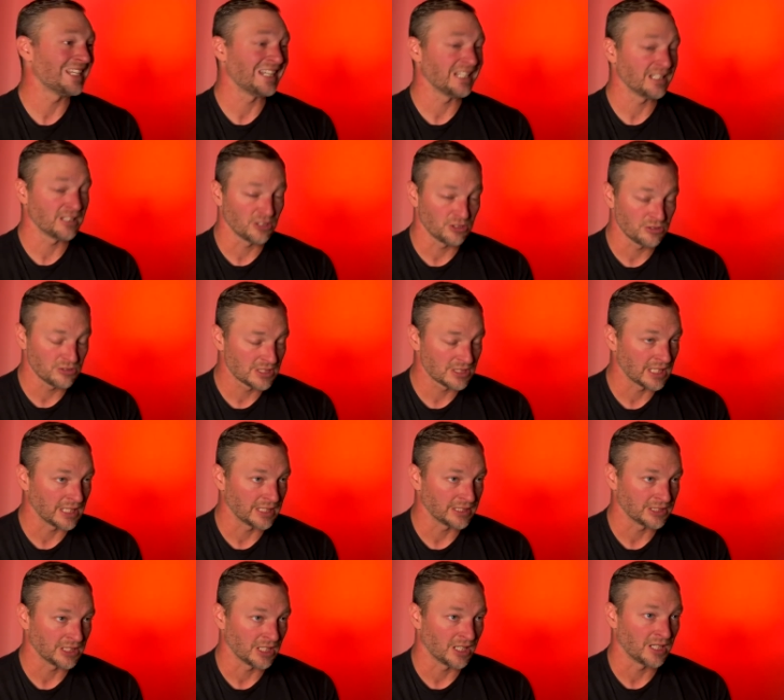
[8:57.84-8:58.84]
and lose
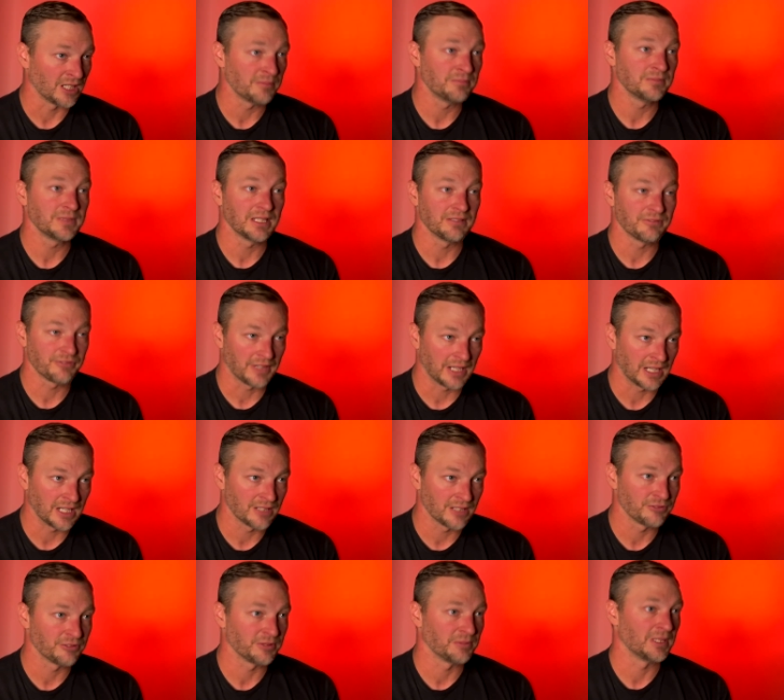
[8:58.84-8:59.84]
that job, get
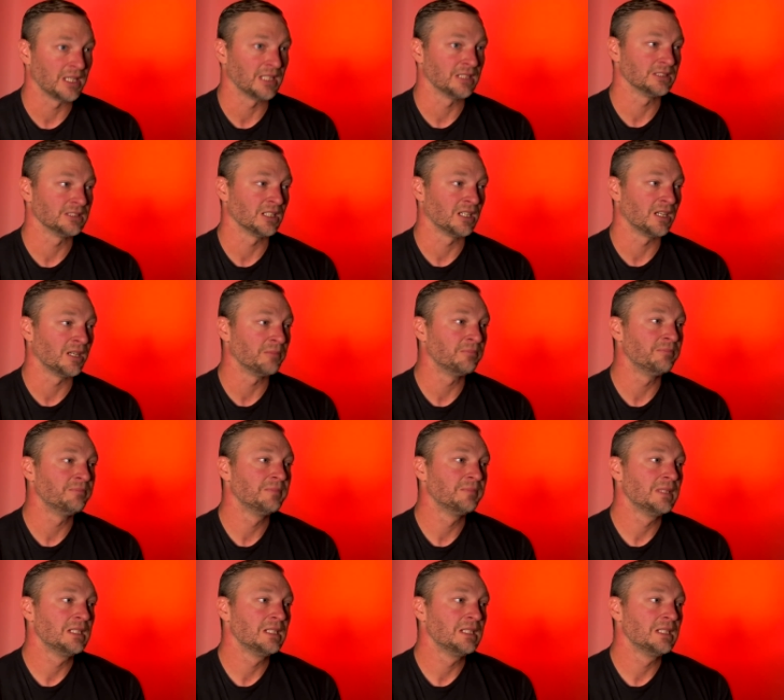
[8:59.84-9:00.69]
fired from that job.